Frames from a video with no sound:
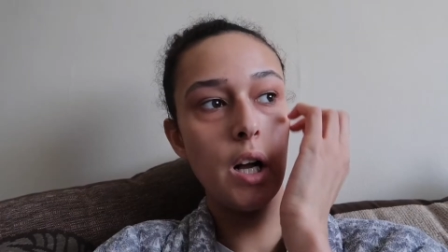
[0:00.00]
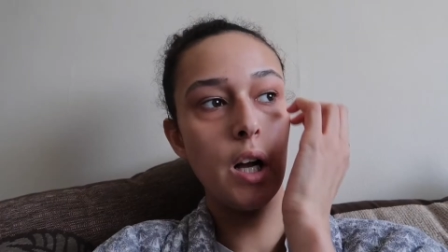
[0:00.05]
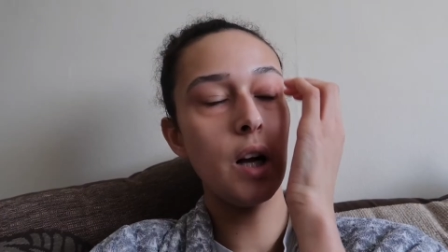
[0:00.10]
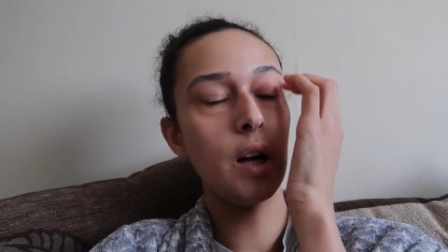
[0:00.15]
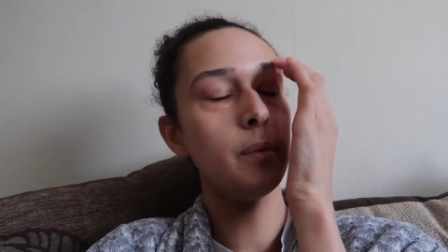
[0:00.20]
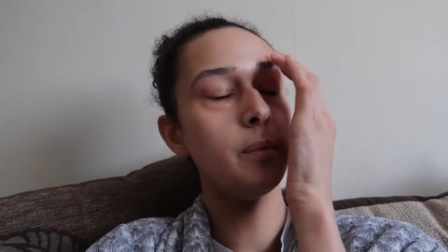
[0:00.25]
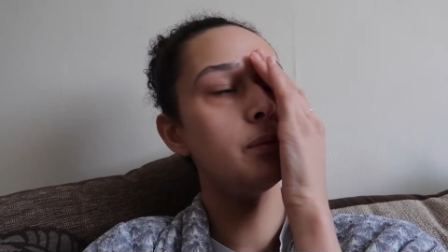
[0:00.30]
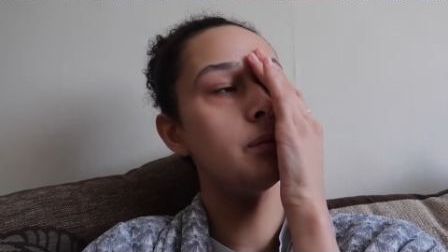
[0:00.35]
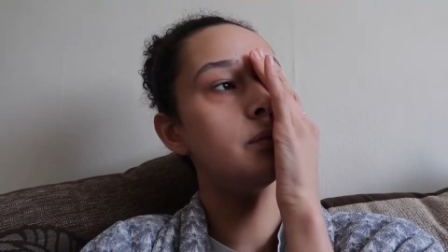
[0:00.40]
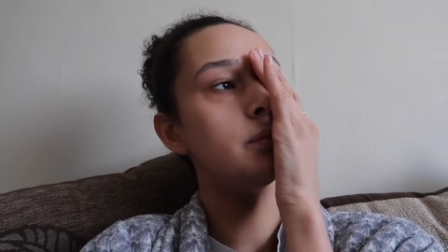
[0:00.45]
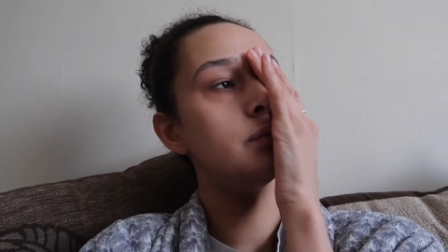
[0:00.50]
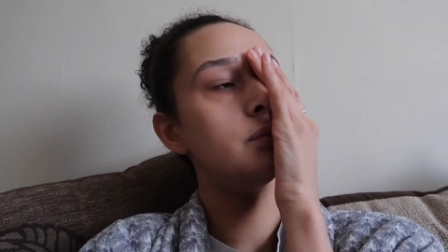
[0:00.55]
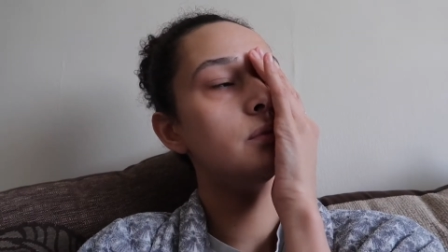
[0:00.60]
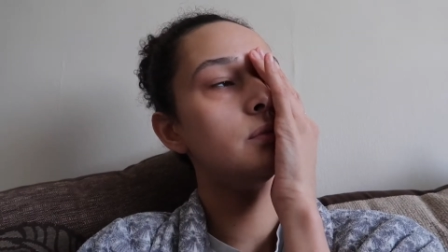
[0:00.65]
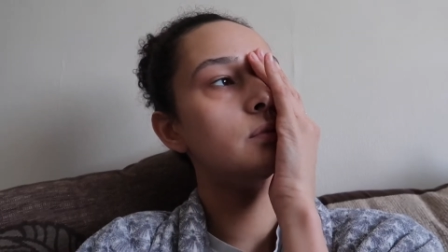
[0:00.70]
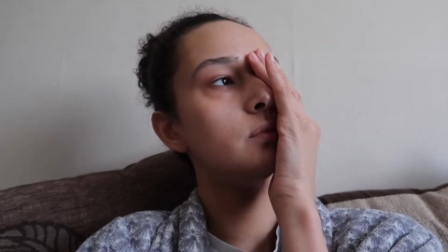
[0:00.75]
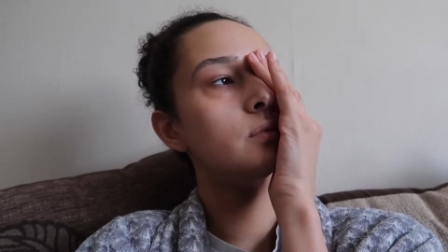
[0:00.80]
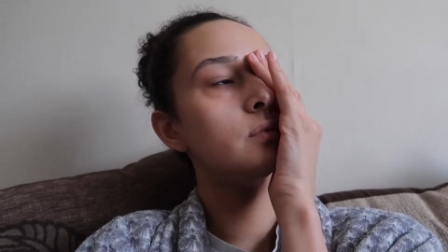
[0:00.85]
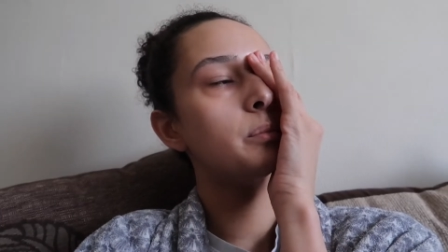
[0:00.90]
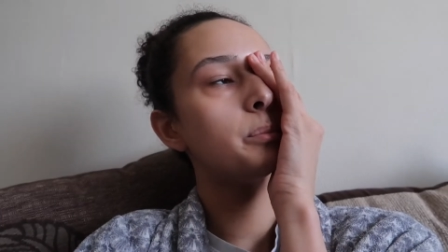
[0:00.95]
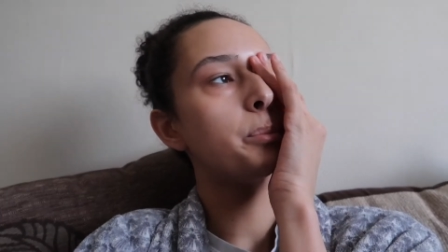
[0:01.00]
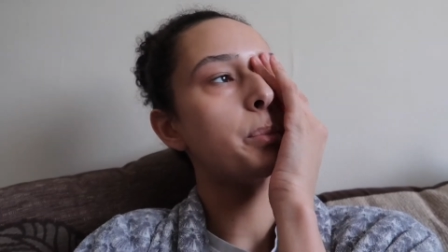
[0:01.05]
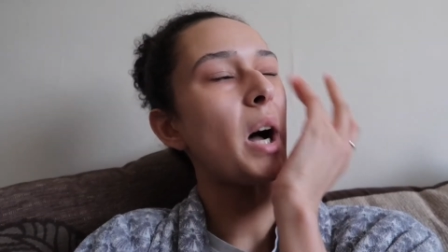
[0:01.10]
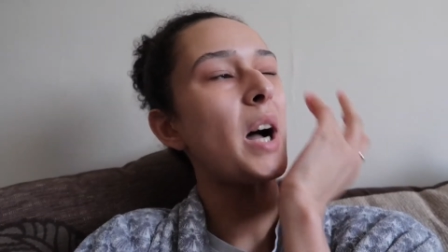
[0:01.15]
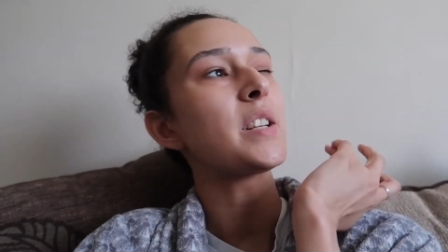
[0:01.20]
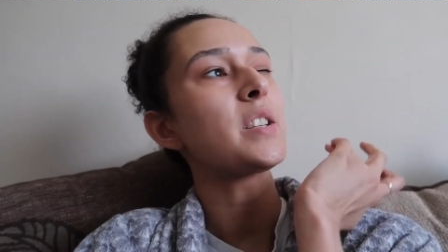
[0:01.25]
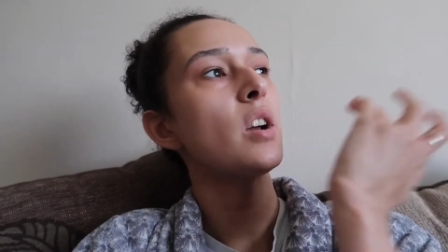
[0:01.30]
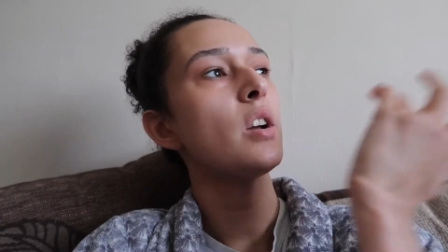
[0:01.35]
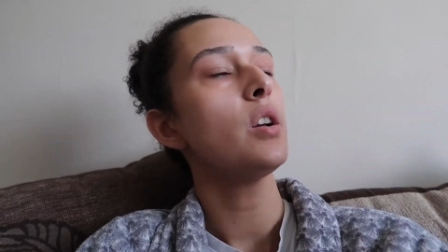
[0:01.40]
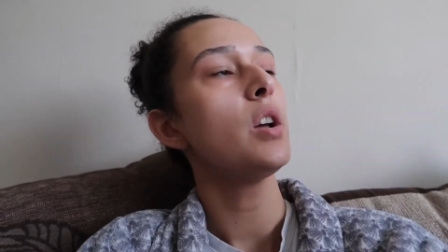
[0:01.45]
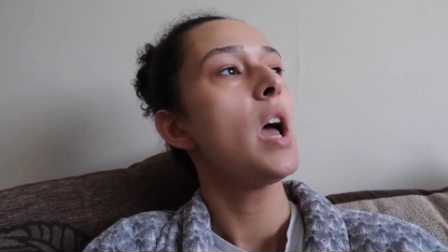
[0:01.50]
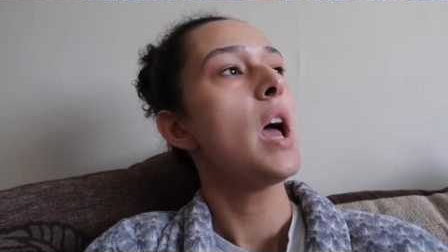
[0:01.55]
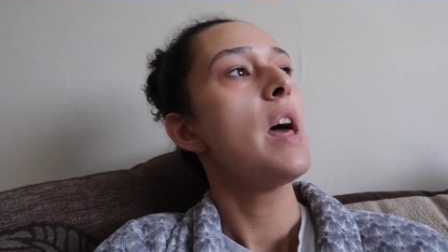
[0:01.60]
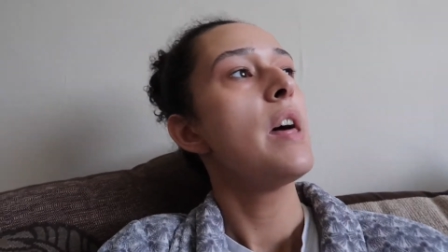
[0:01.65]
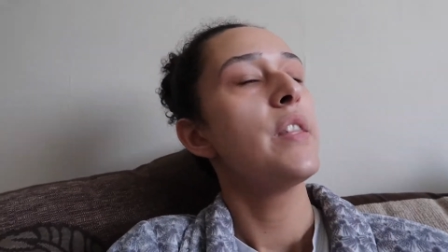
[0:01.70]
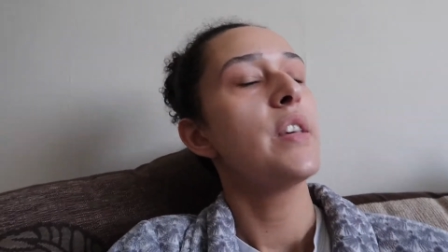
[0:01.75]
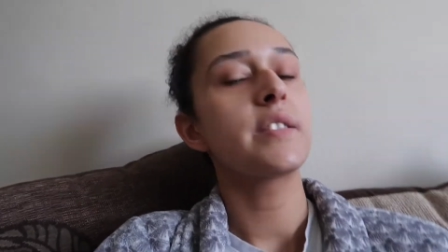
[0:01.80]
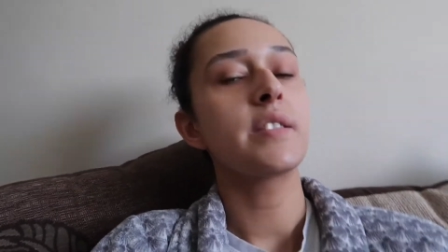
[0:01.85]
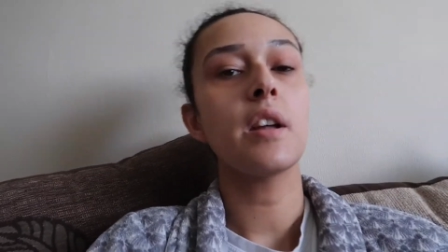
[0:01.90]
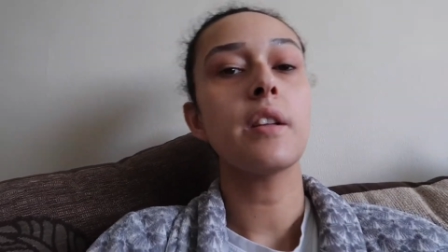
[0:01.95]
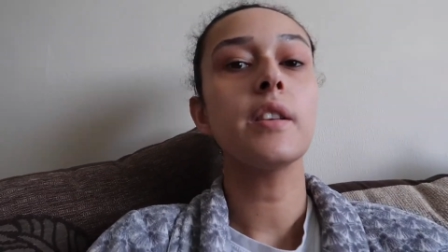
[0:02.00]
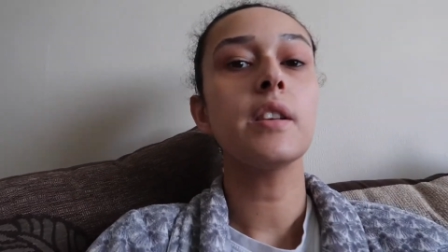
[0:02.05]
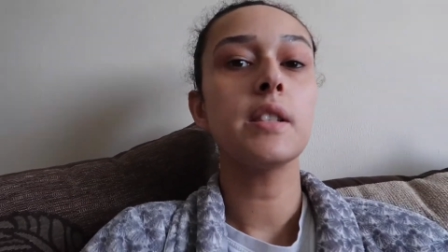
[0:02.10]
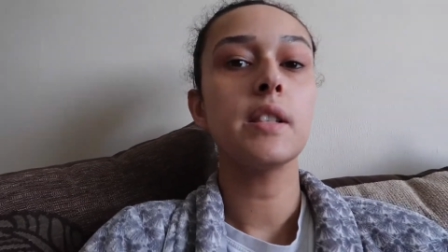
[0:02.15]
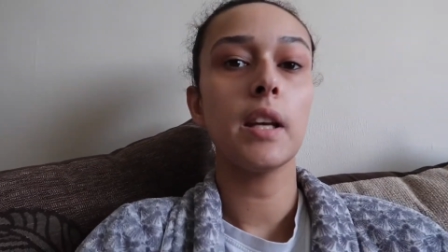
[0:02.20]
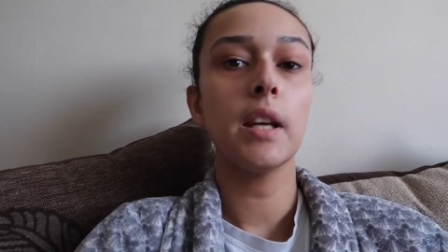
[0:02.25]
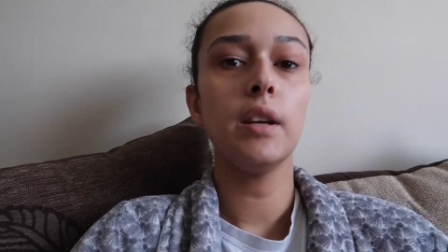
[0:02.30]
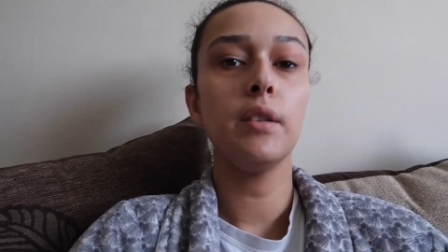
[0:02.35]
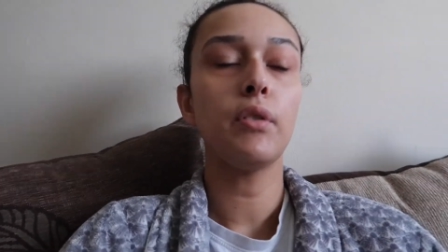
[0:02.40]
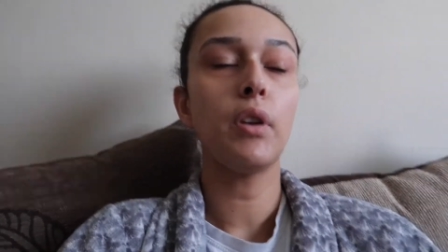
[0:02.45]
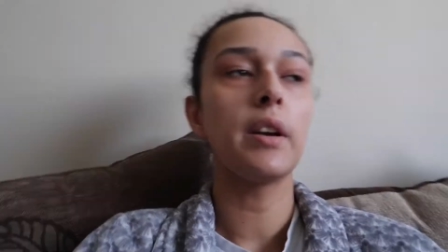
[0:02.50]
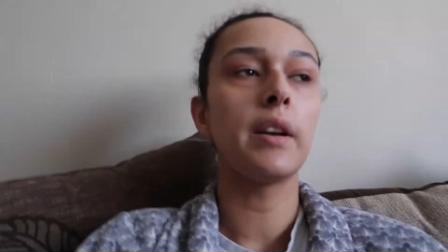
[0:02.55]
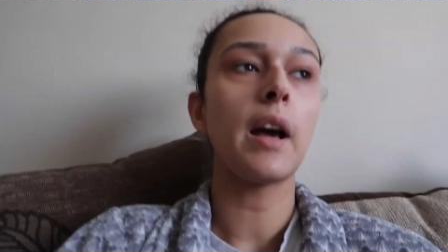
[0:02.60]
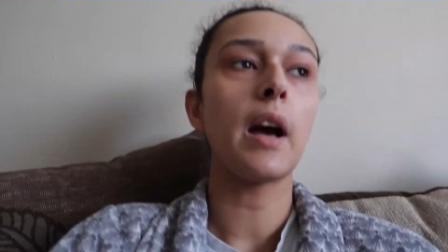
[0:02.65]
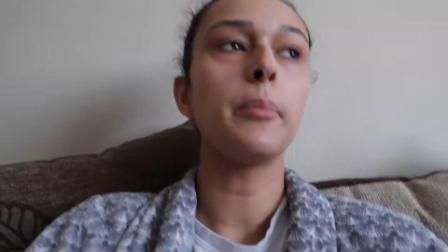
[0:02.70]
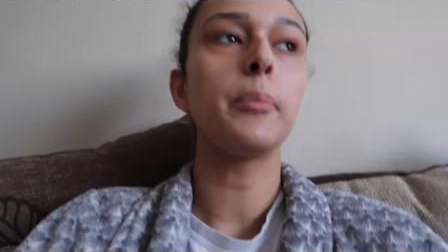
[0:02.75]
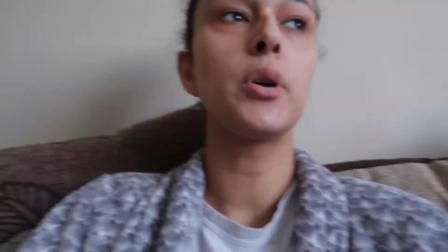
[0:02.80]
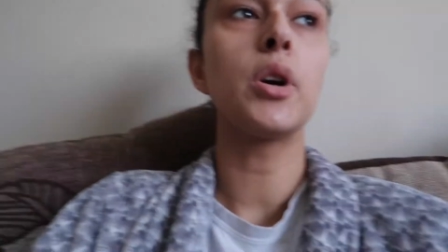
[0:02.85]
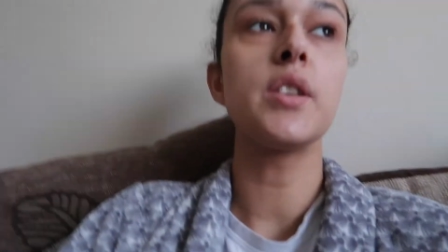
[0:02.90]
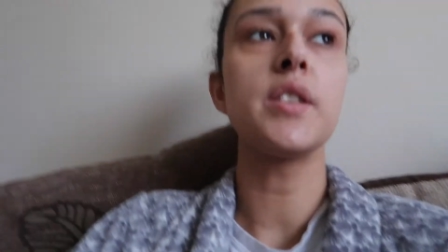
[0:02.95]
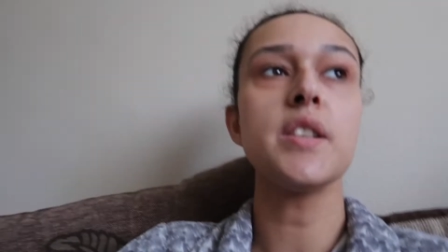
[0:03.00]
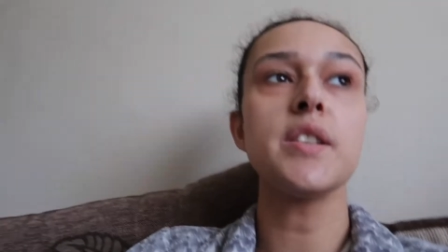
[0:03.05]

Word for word: Um, but I don't there's nothing to eat right now because